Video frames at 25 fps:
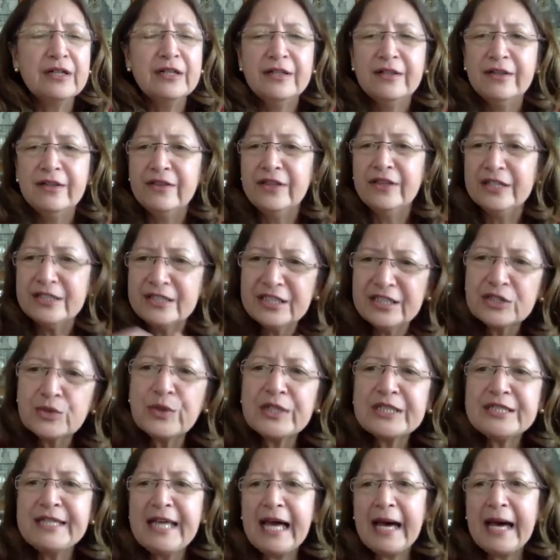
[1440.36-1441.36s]
this is
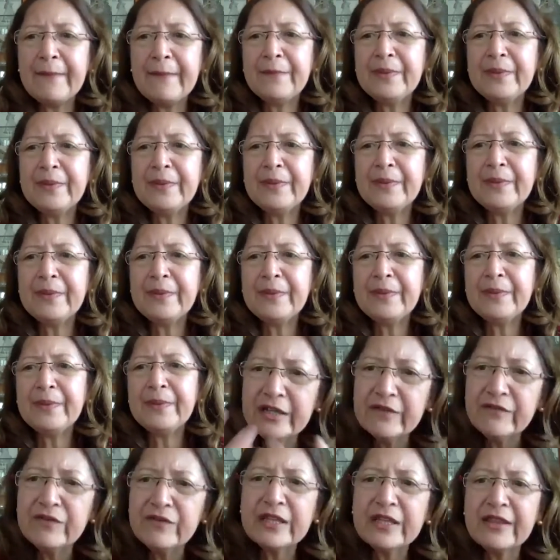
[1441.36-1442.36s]
what's happening. We're
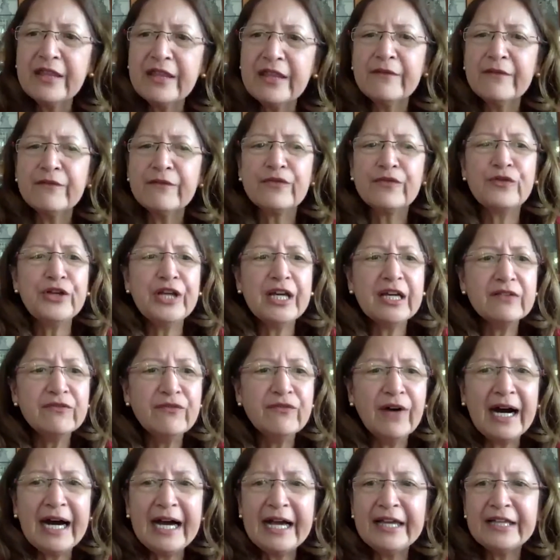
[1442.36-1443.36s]
giving them free
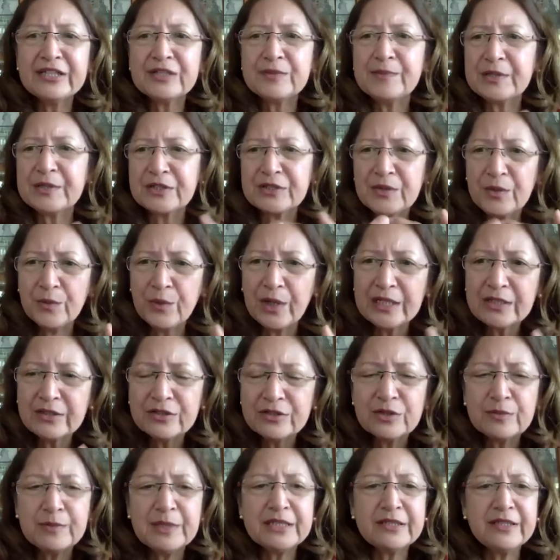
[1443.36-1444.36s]
advice because we wanted to
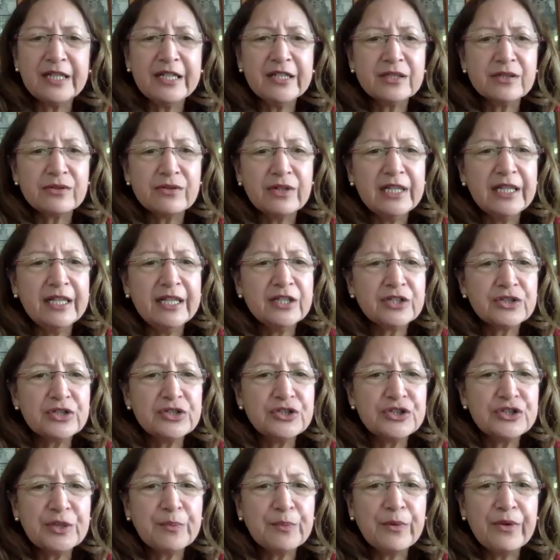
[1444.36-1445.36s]
maintain the
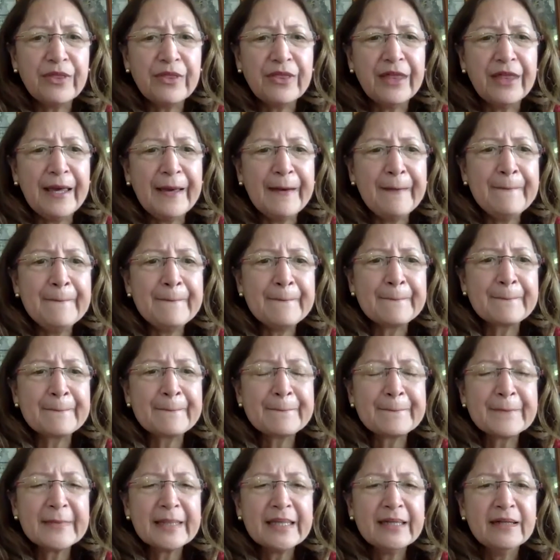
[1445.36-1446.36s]
relationship with them.
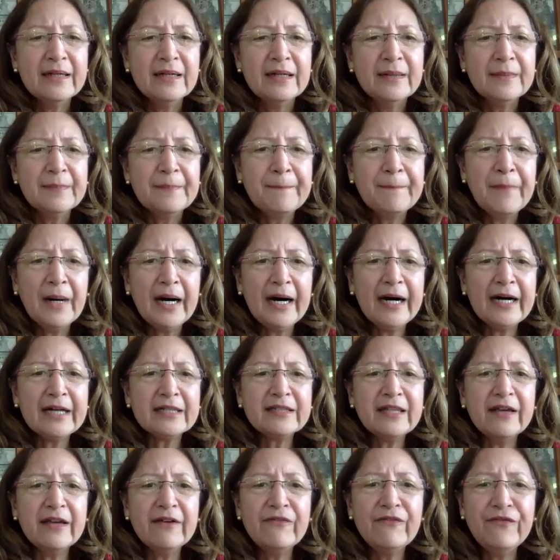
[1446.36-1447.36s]
But
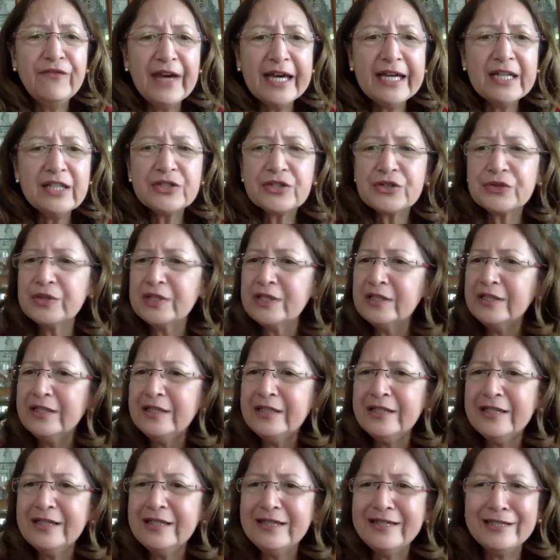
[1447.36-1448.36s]

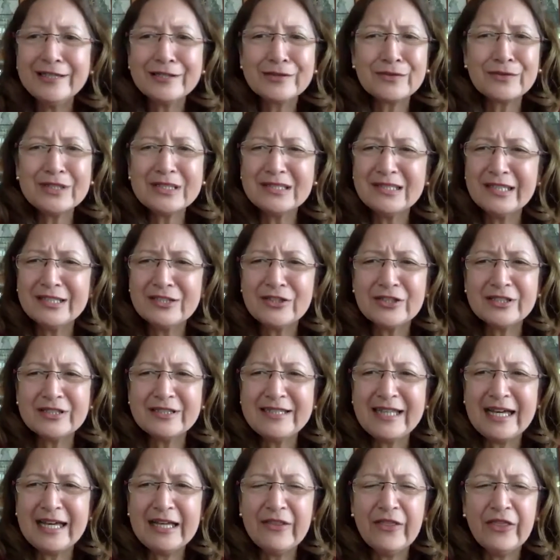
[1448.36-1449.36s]
eventually, it was such a
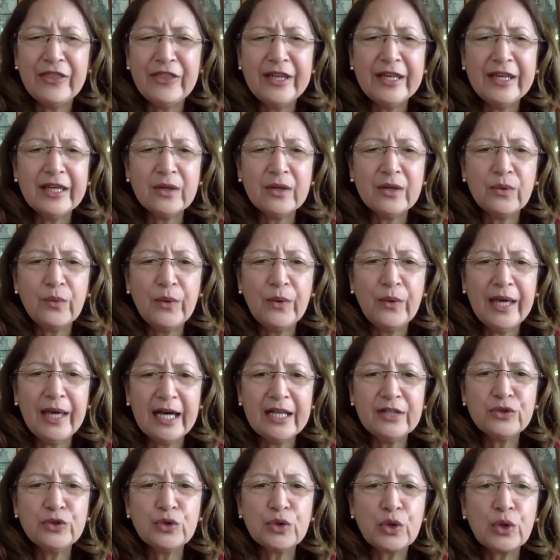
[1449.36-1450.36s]
sad thing. We had
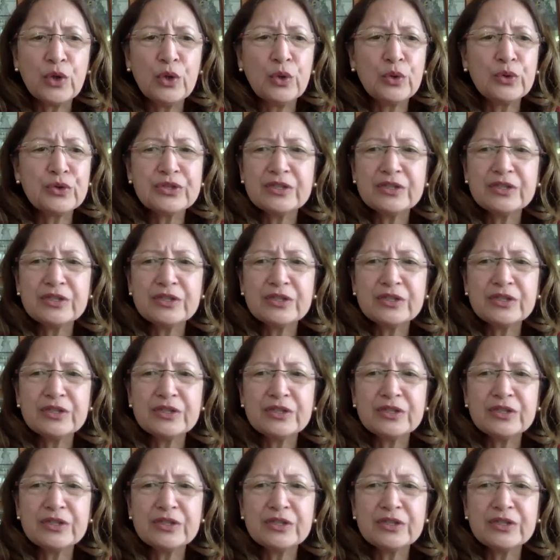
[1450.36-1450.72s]
to close the